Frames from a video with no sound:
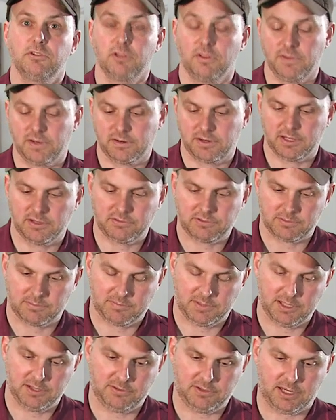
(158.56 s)
So there it is.
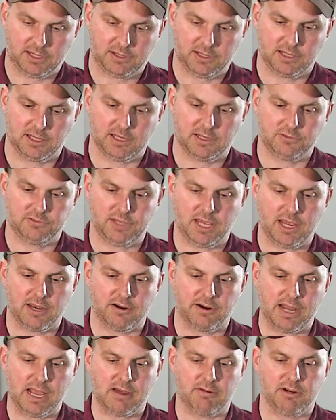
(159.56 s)
It's acting like a
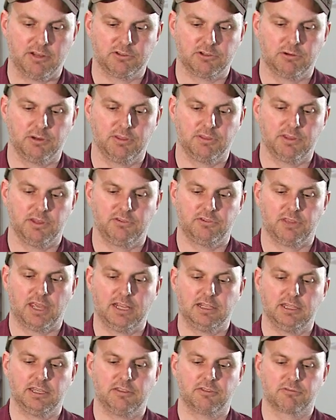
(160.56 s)
scanner now, and it's
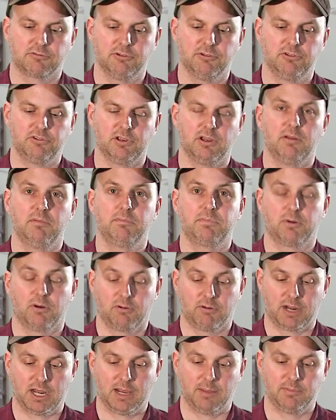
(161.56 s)
cycling through some
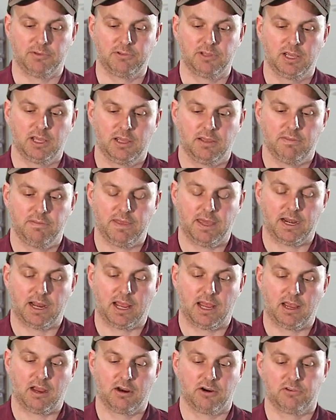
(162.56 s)
programs that
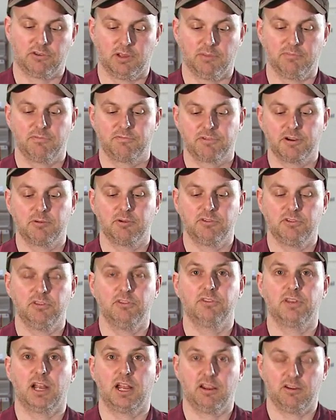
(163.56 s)
are some
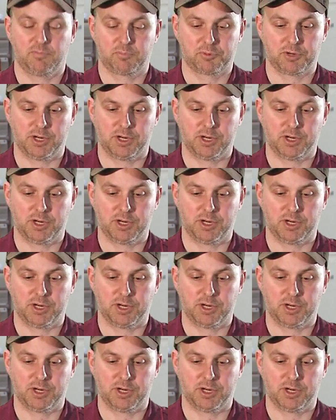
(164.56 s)
frequencies that I have